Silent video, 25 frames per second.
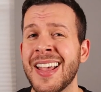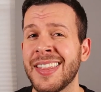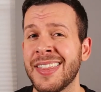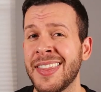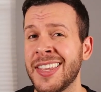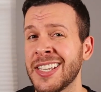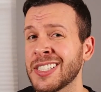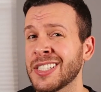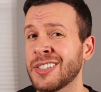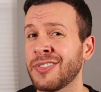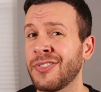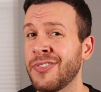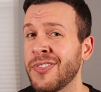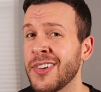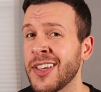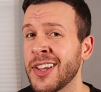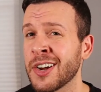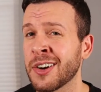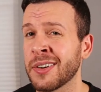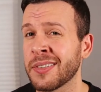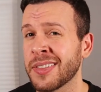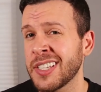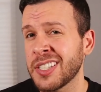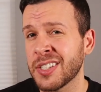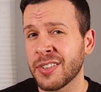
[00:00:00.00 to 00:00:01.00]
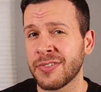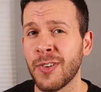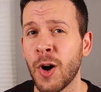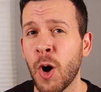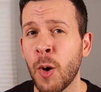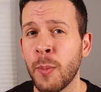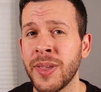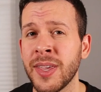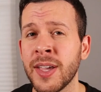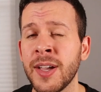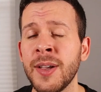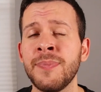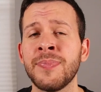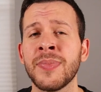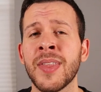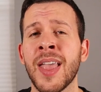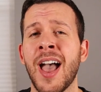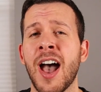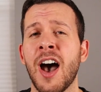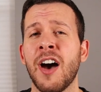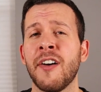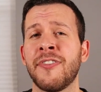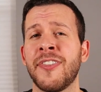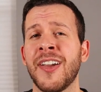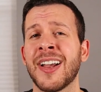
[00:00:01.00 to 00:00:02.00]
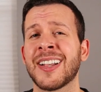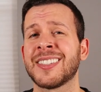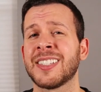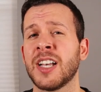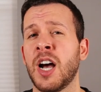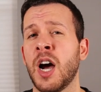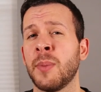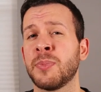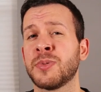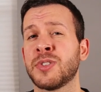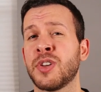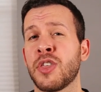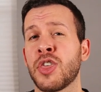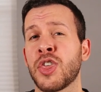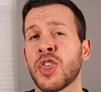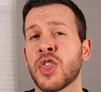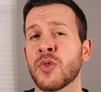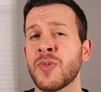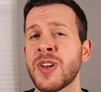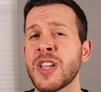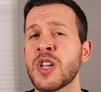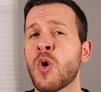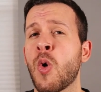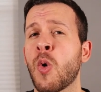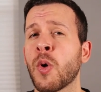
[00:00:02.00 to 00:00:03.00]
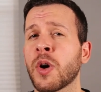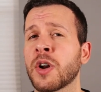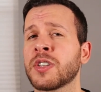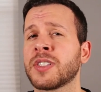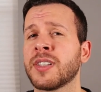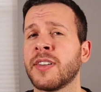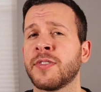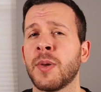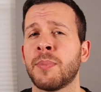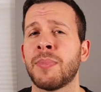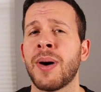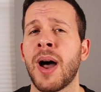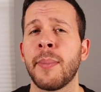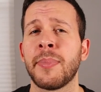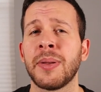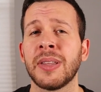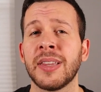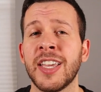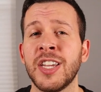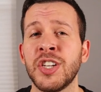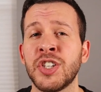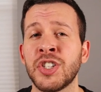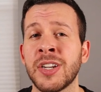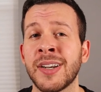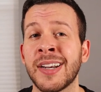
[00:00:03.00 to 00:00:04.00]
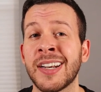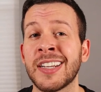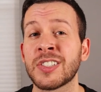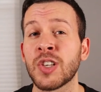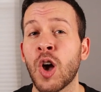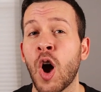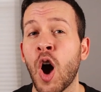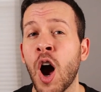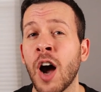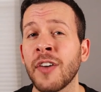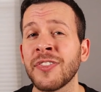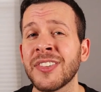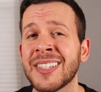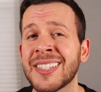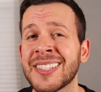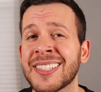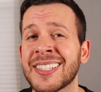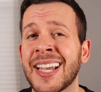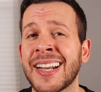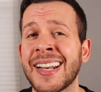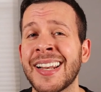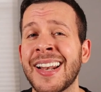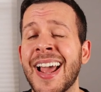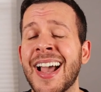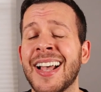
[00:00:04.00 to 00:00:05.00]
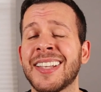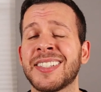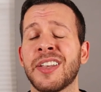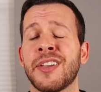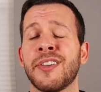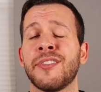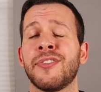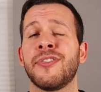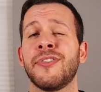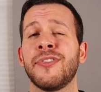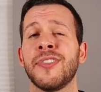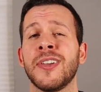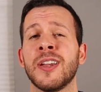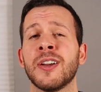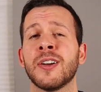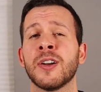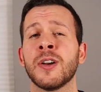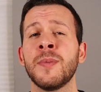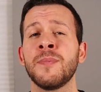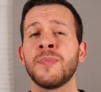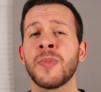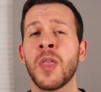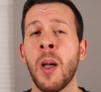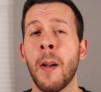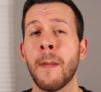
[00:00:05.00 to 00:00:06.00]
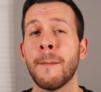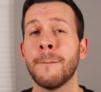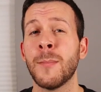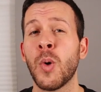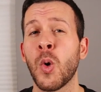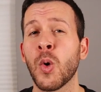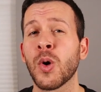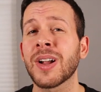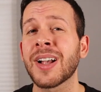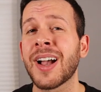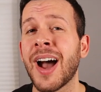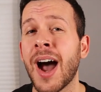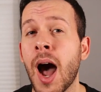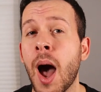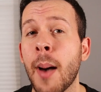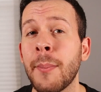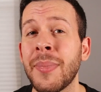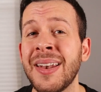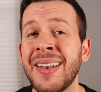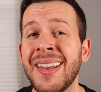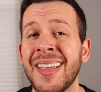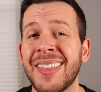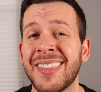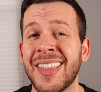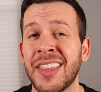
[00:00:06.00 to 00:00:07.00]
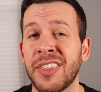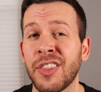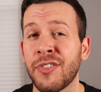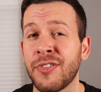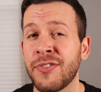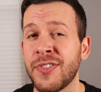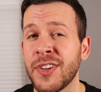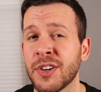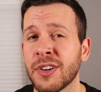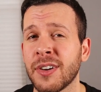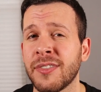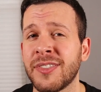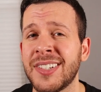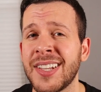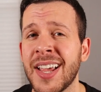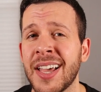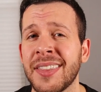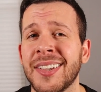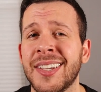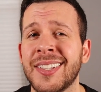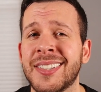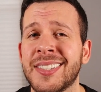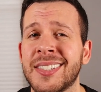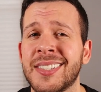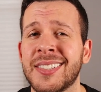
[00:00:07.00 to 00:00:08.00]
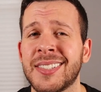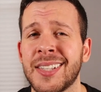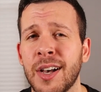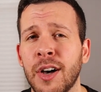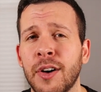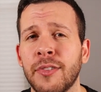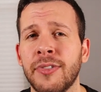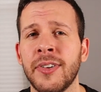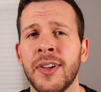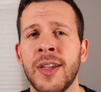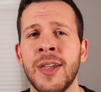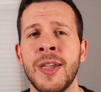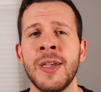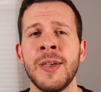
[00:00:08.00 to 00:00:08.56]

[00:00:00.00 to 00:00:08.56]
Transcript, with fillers: this fear, this phobia, affects up to three quarters of the population and is often cited as a fear more common than the fear of death itself.